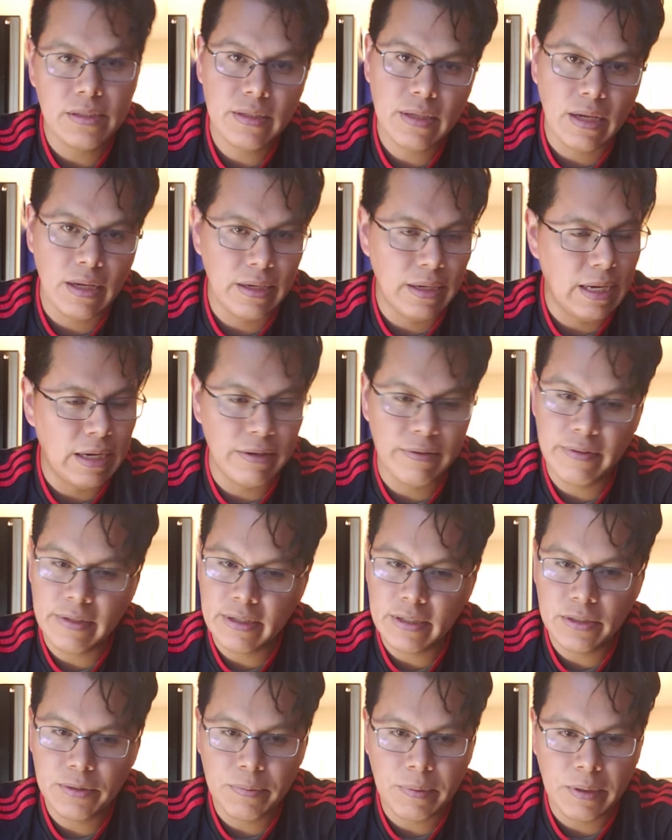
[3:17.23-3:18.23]
I don't
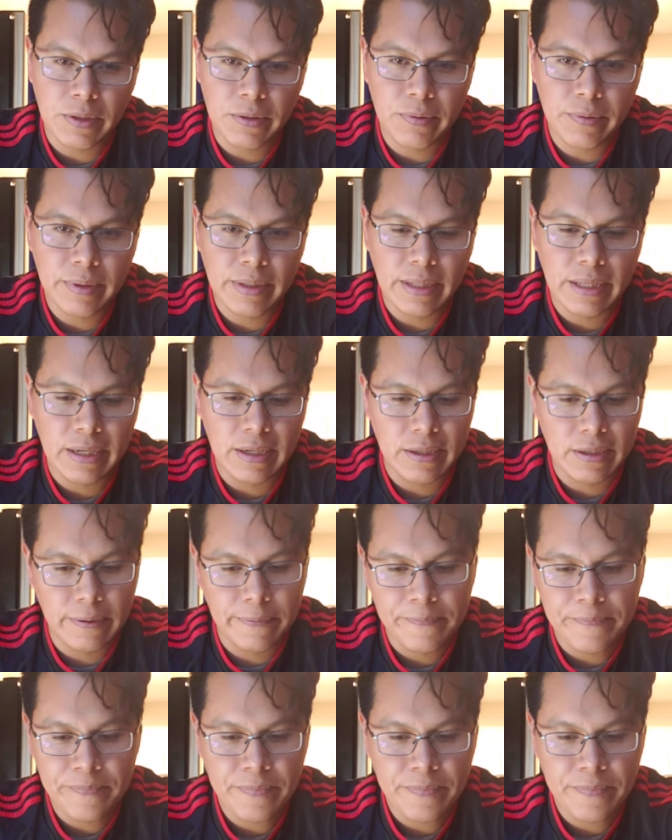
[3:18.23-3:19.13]
think it's weather related.